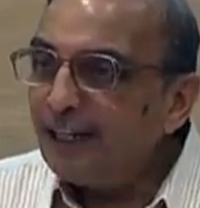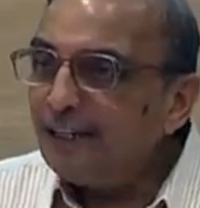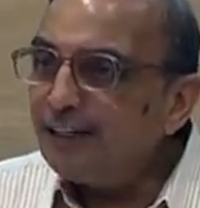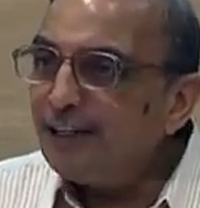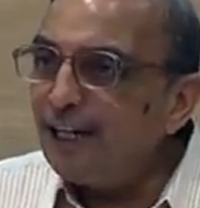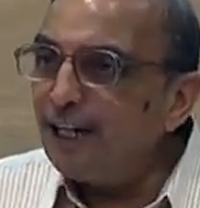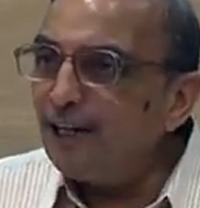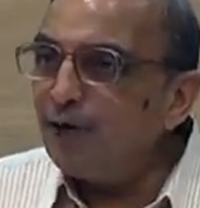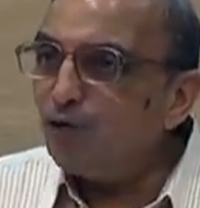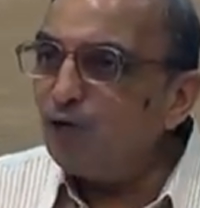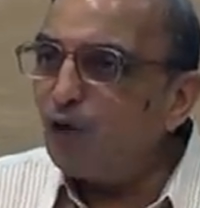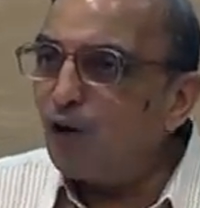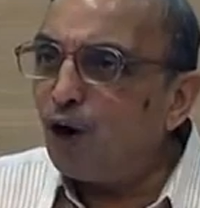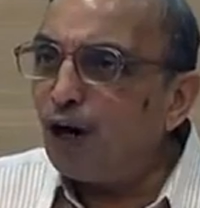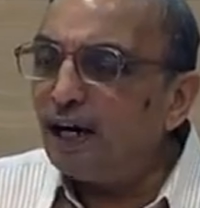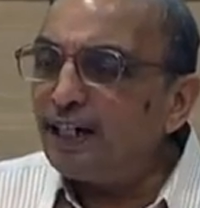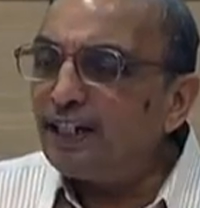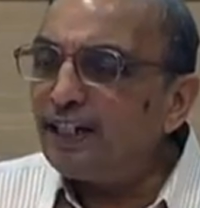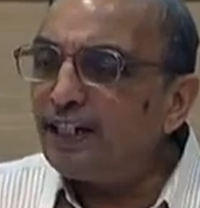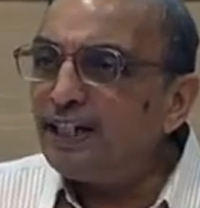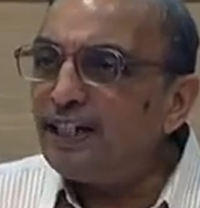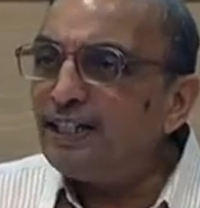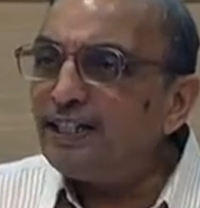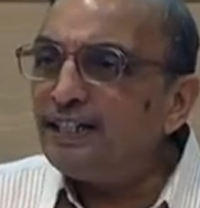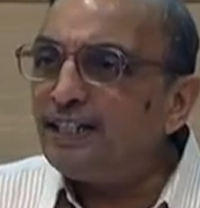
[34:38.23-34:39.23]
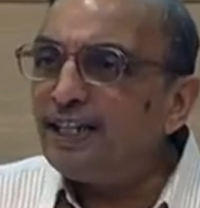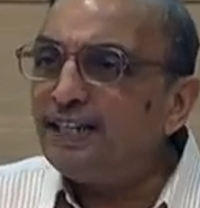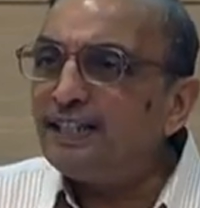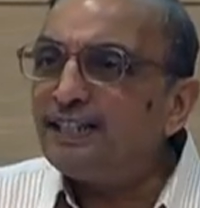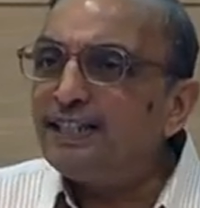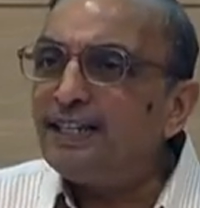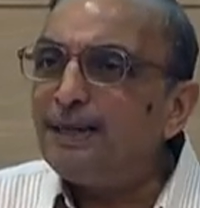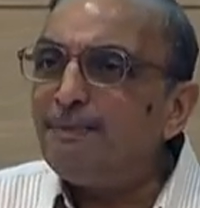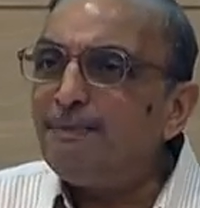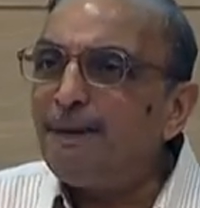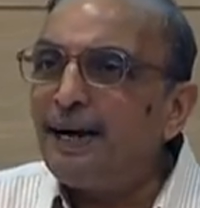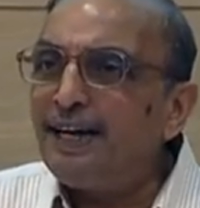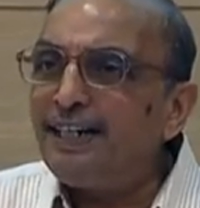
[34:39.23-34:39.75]
then what is the
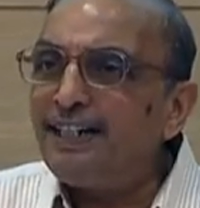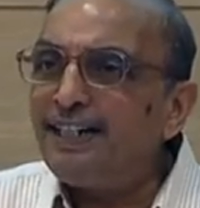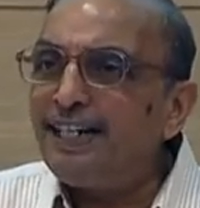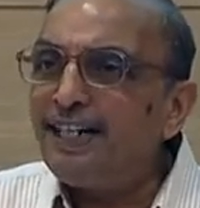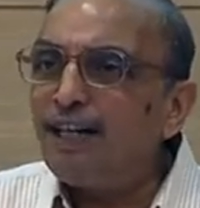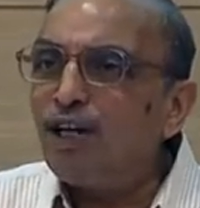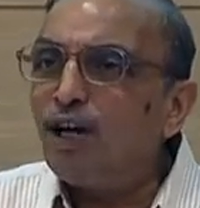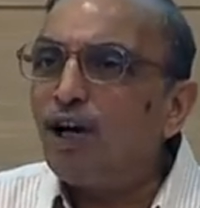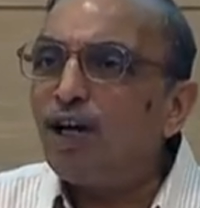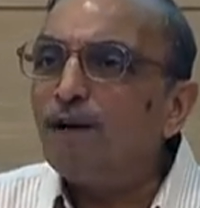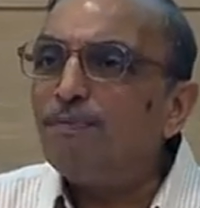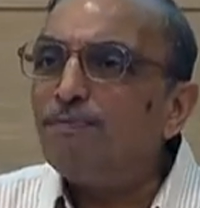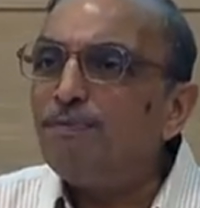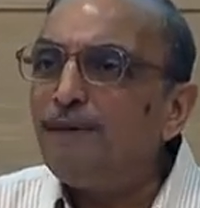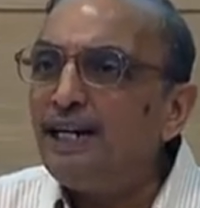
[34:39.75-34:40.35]
semantic or